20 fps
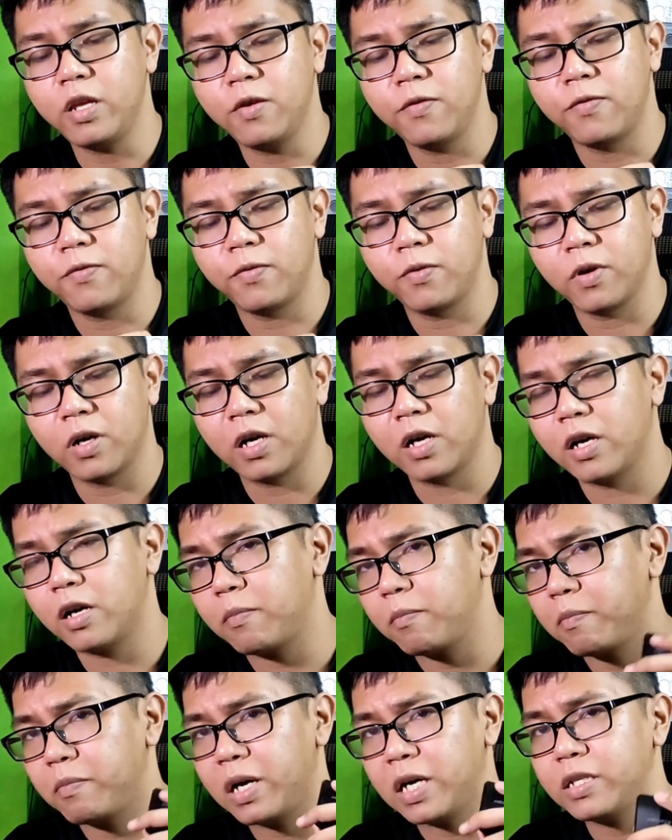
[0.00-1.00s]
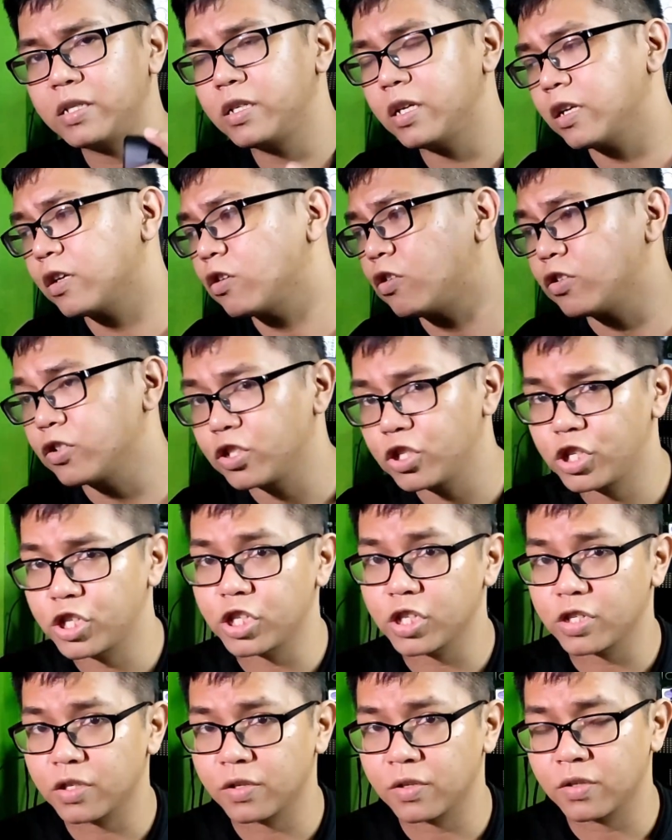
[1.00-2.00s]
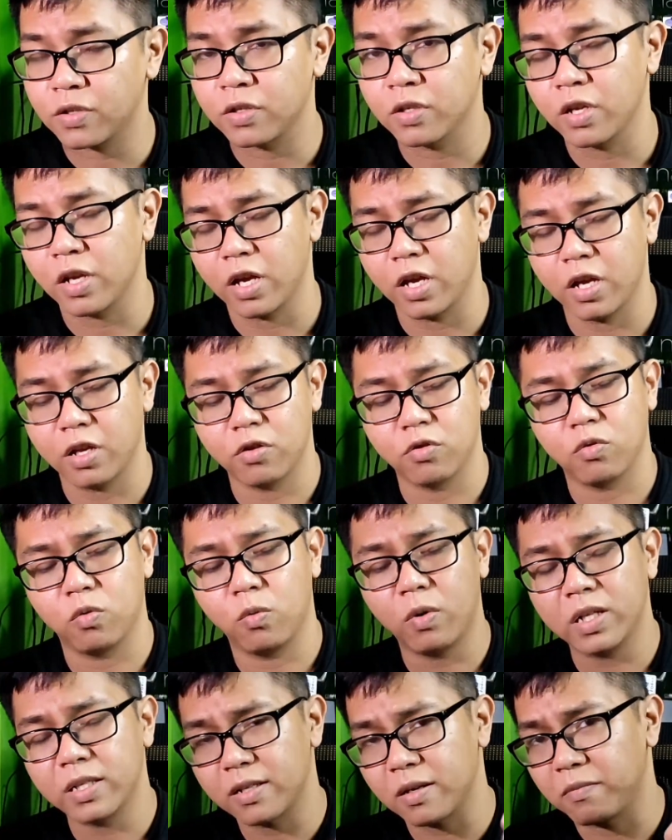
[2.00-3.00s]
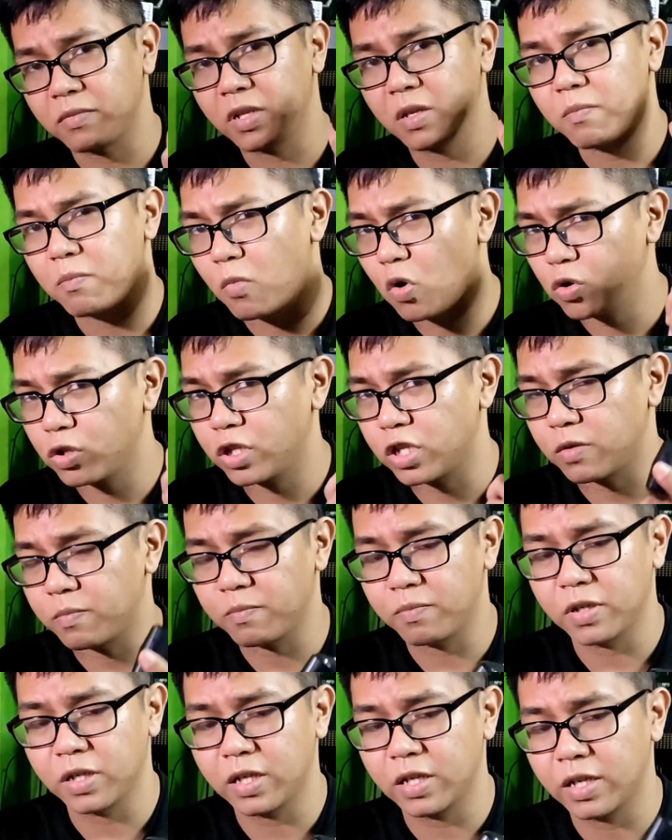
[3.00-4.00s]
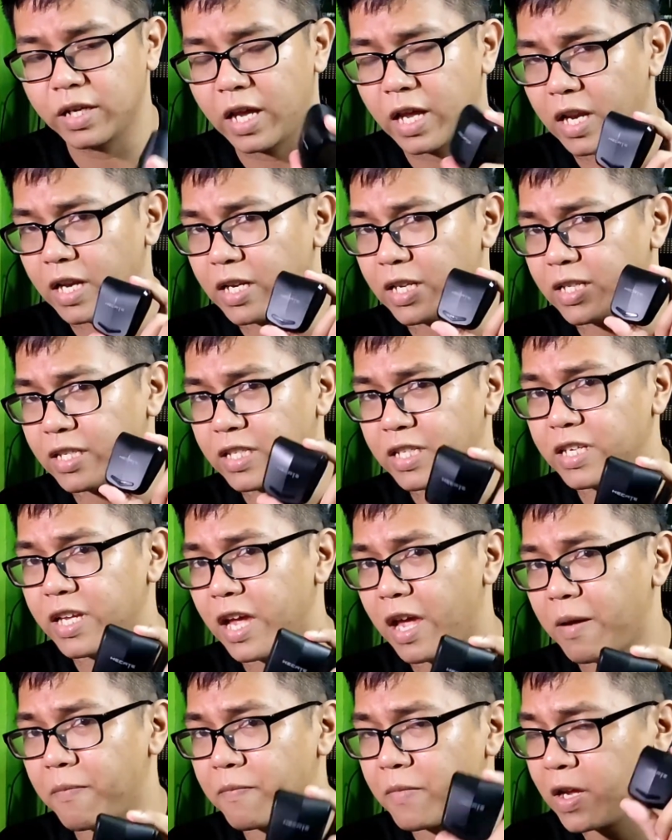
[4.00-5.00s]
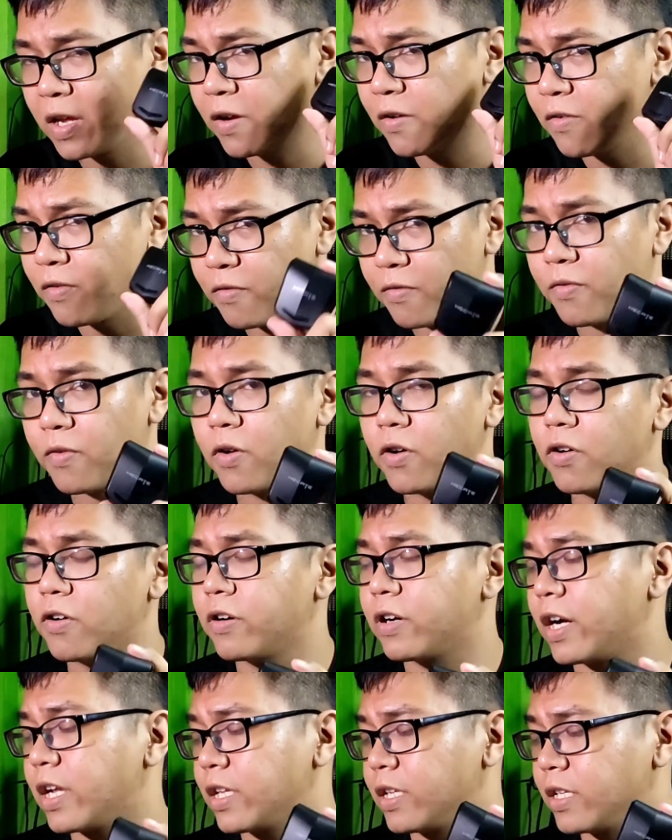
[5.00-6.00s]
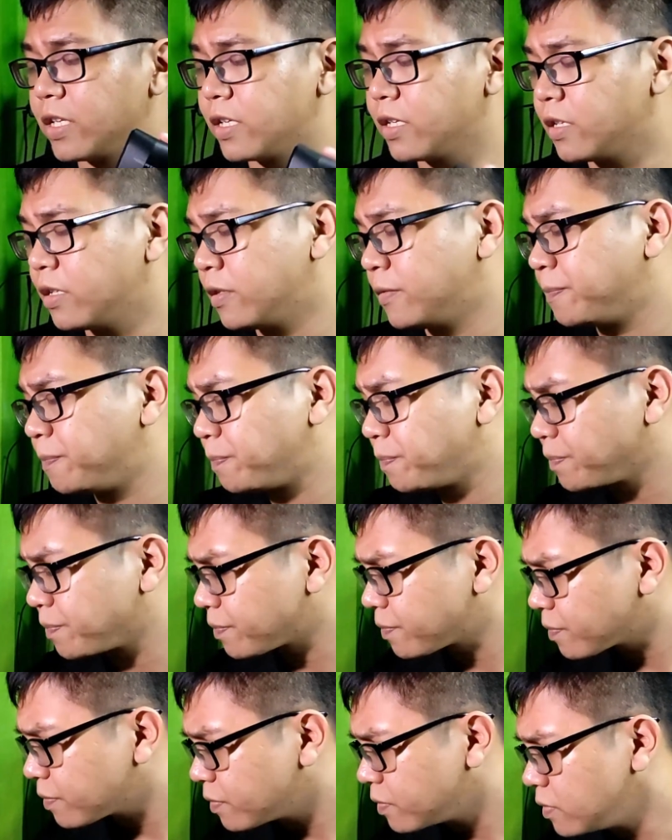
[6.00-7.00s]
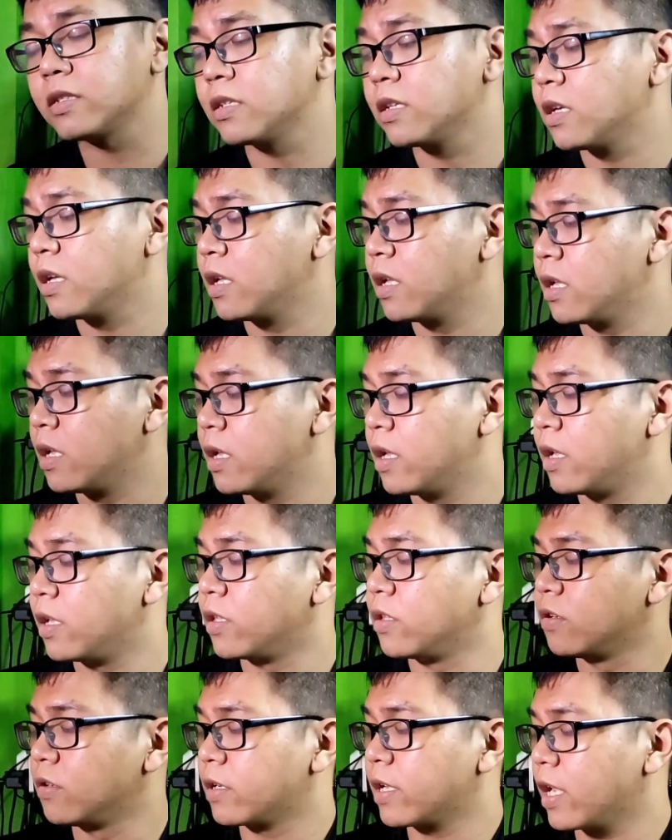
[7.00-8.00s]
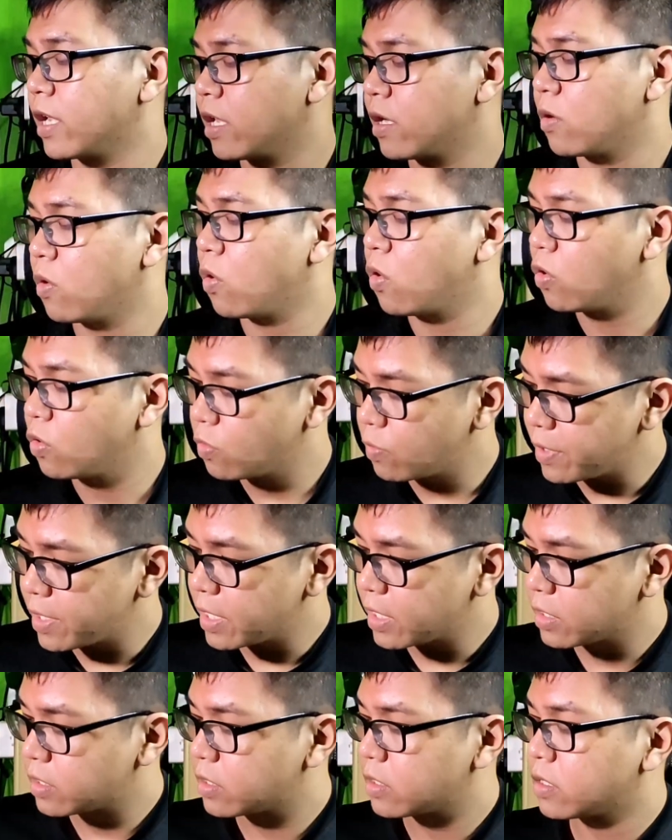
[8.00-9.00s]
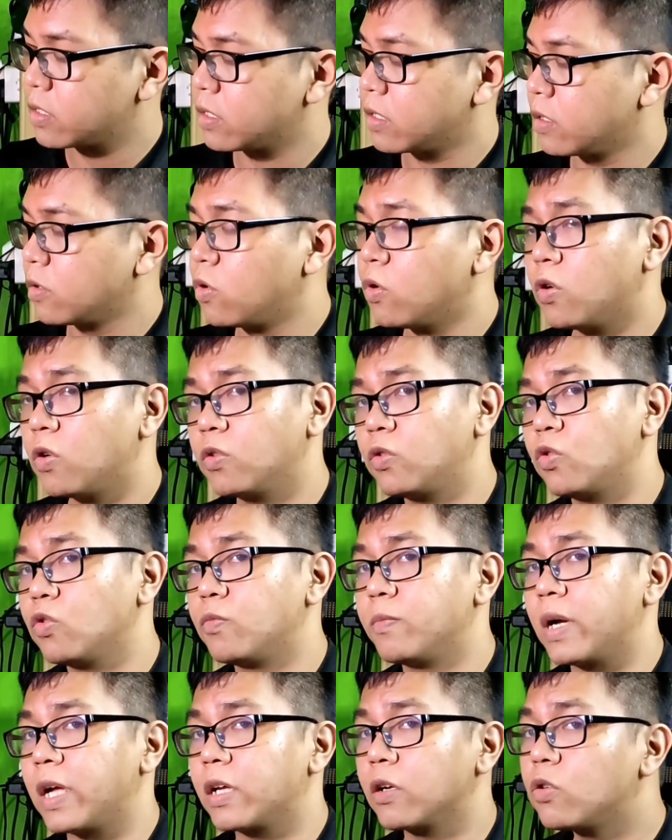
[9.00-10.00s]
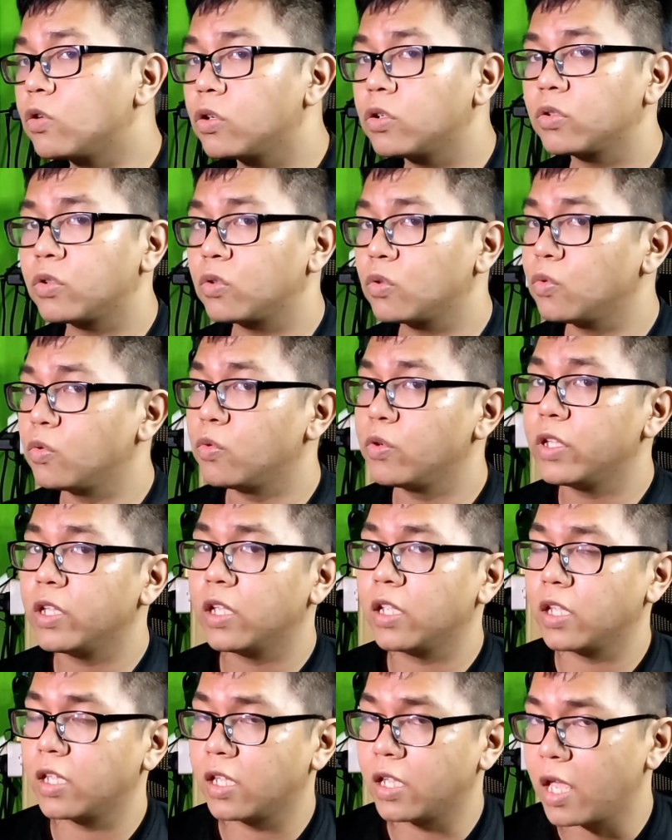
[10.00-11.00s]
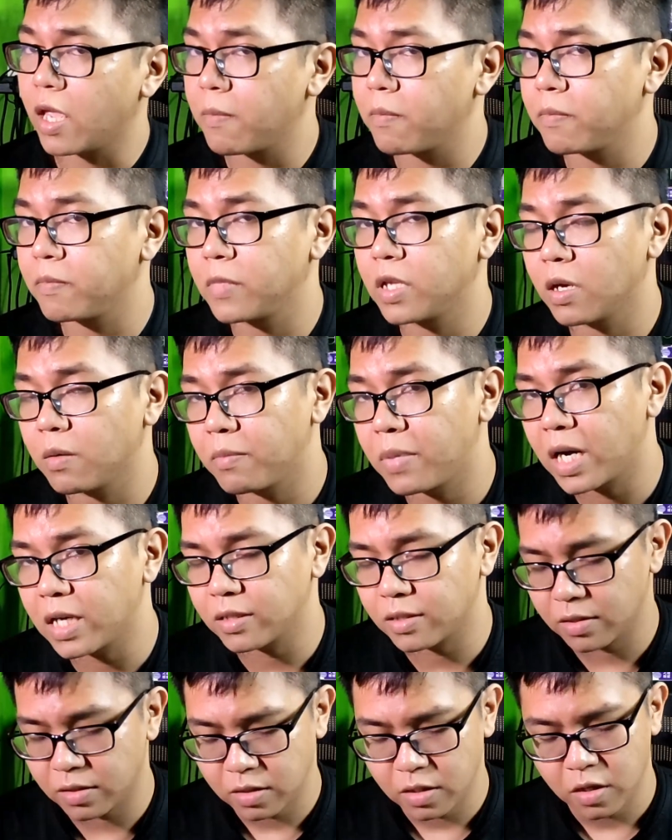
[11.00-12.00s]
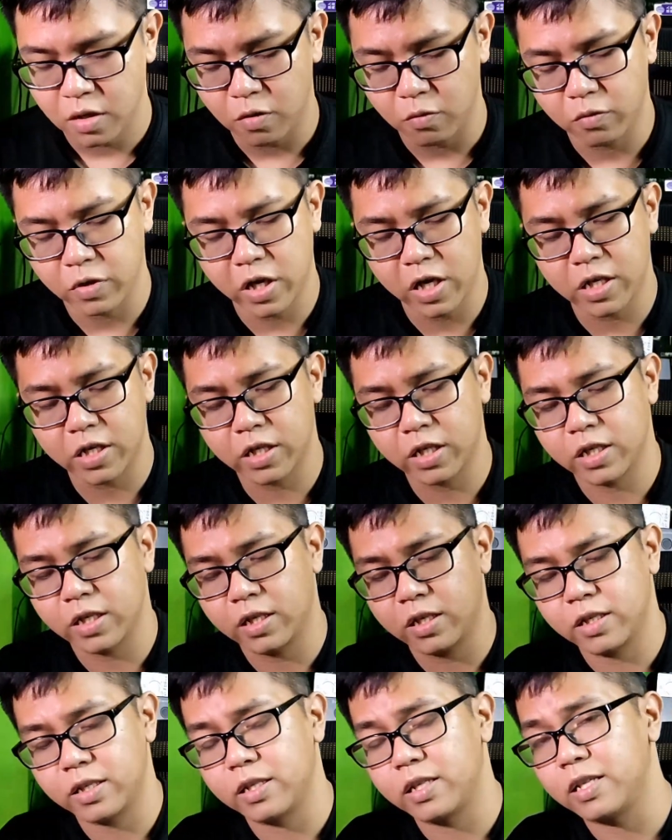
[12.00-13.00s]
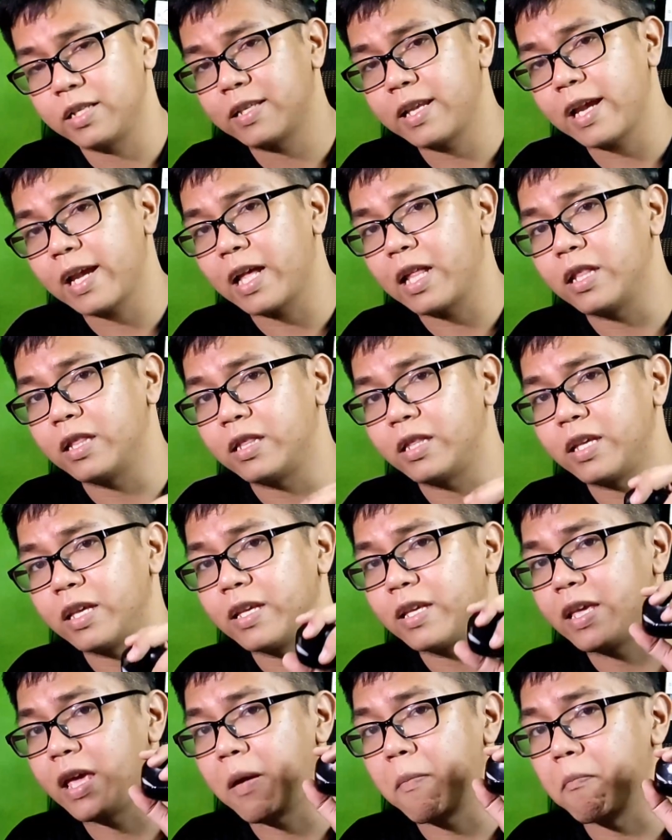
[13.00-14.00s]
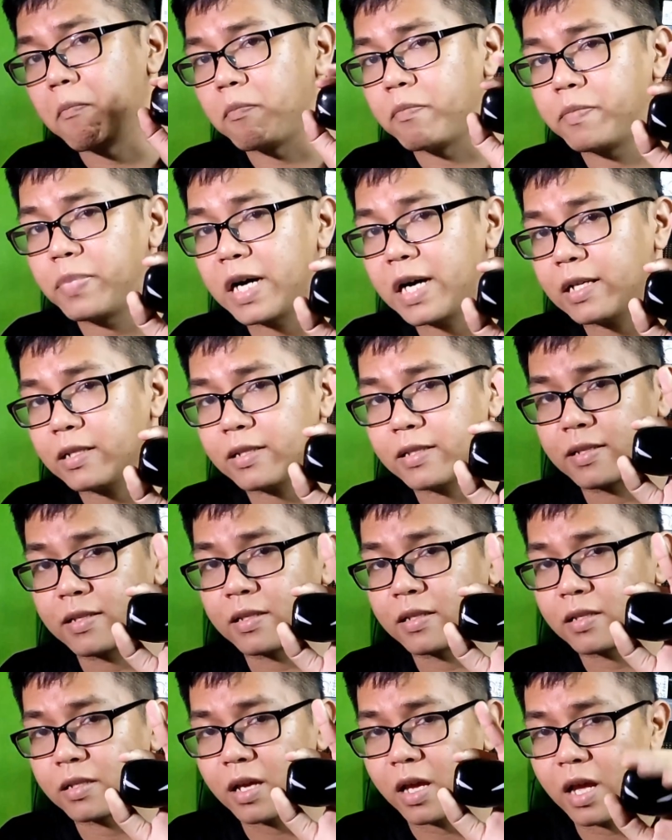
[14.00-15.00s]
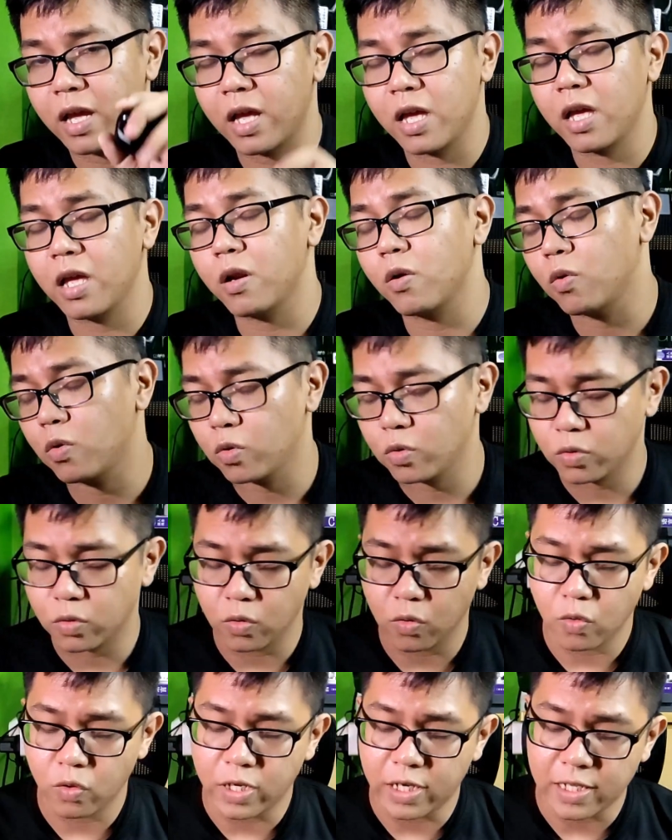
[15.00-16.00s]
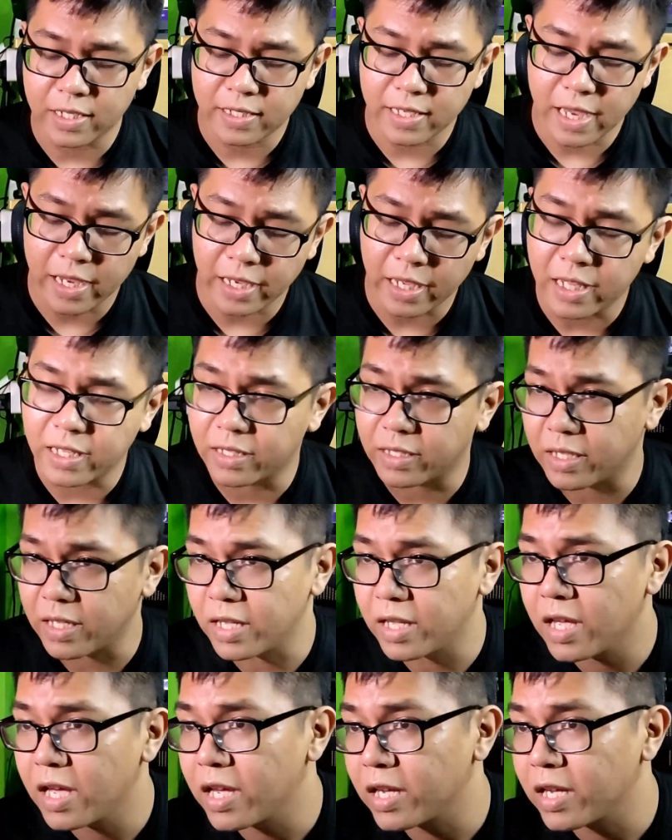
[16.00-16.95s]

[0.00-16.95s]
if you are budget conscious and you want something more cheaper than the GM4 right here, you can always go to my go-to game earbuds, which is the ZNT Game Buds and also the ZNT